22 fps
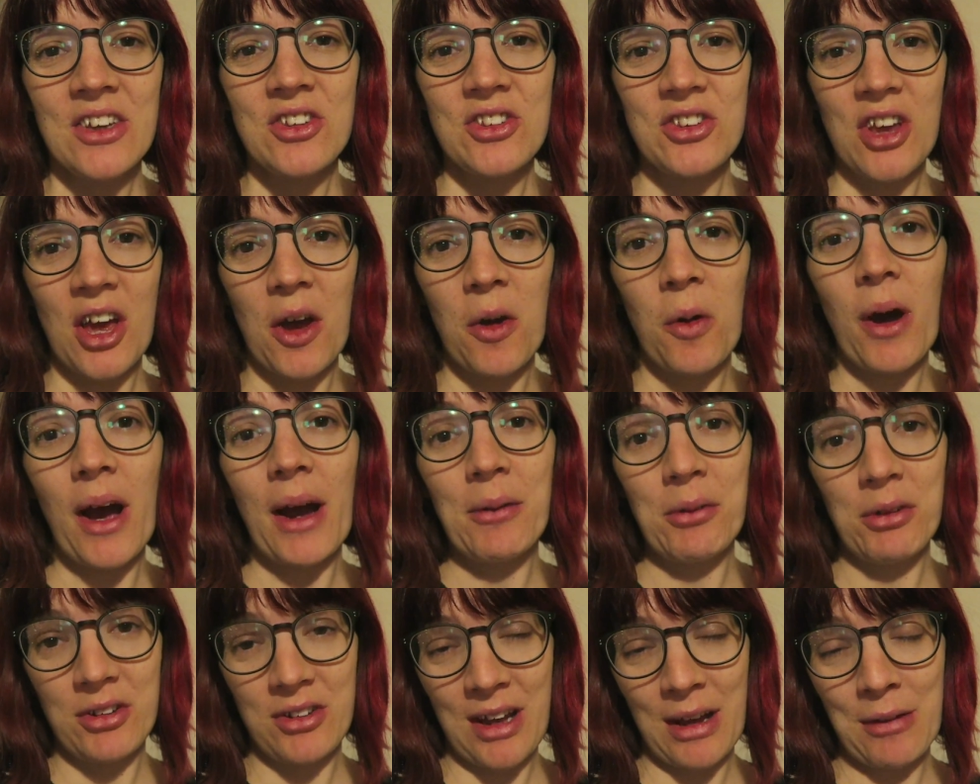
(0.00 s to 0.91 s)
So I
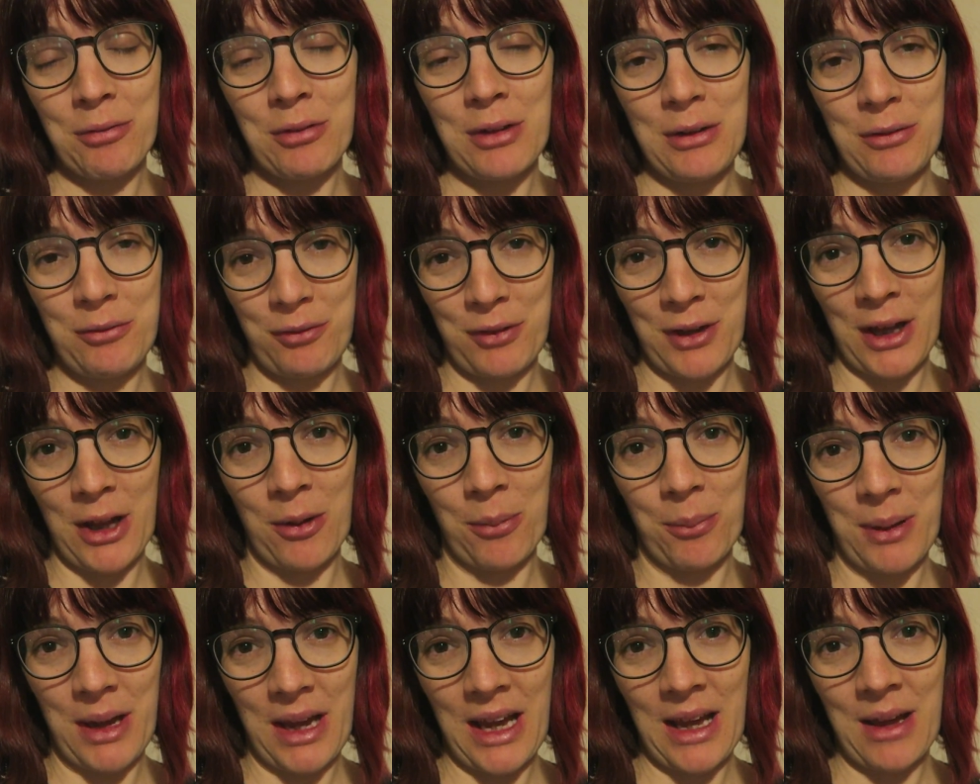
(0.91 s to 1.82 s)
will definitely
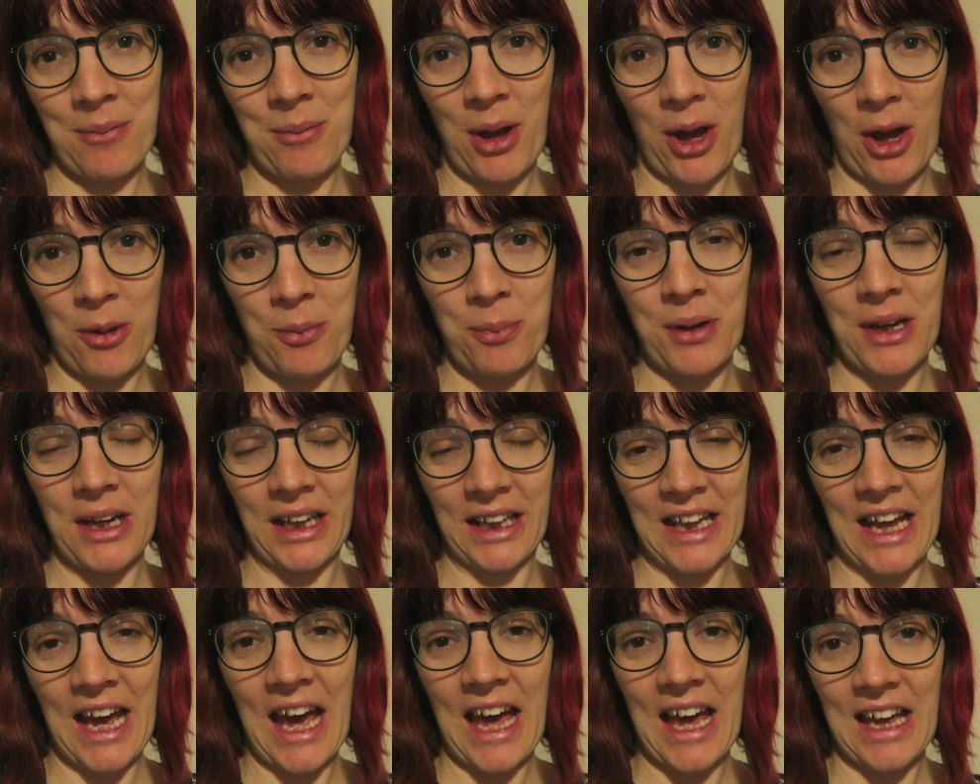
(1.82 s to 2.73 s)
film him
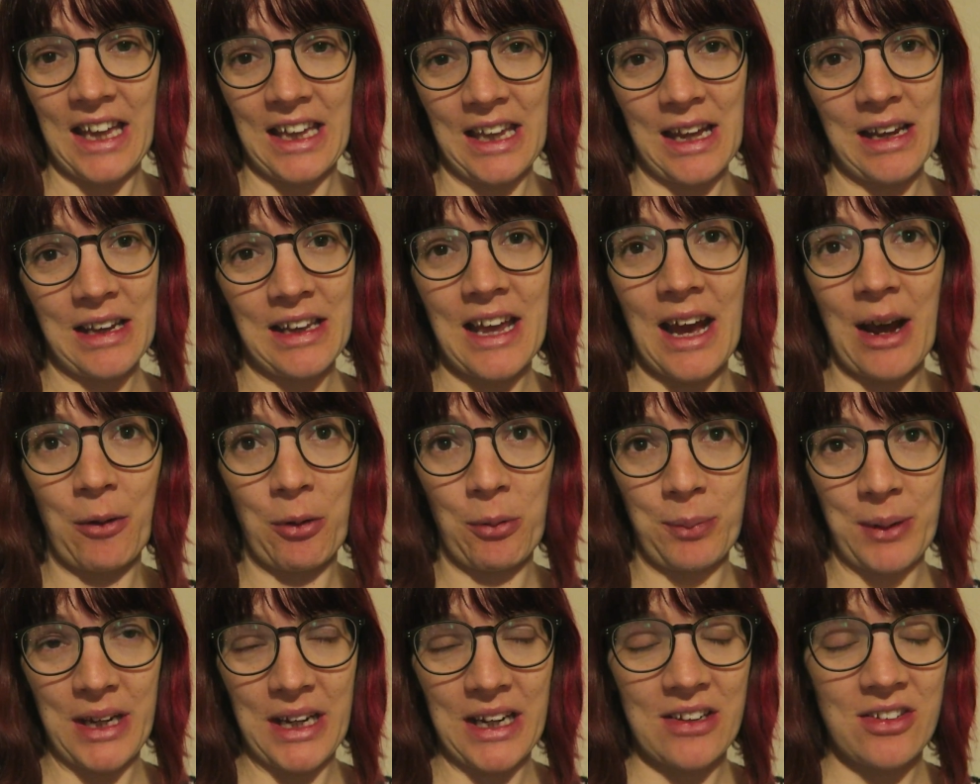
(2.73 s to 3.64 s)
opening that, and then that
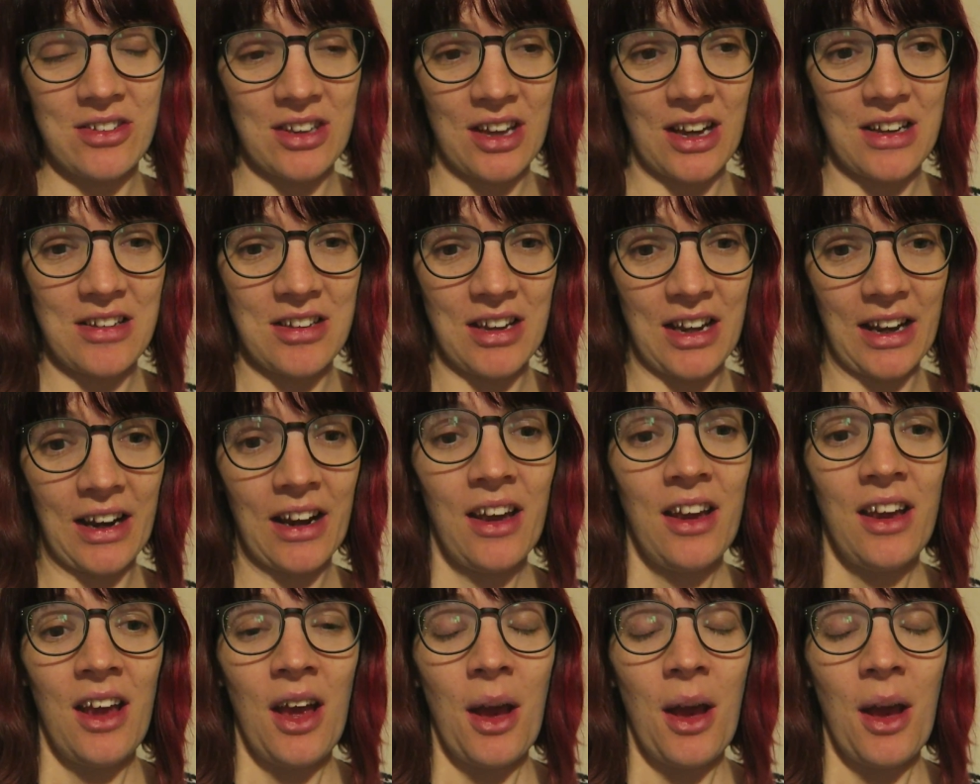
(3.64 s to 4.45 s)
will be exciting.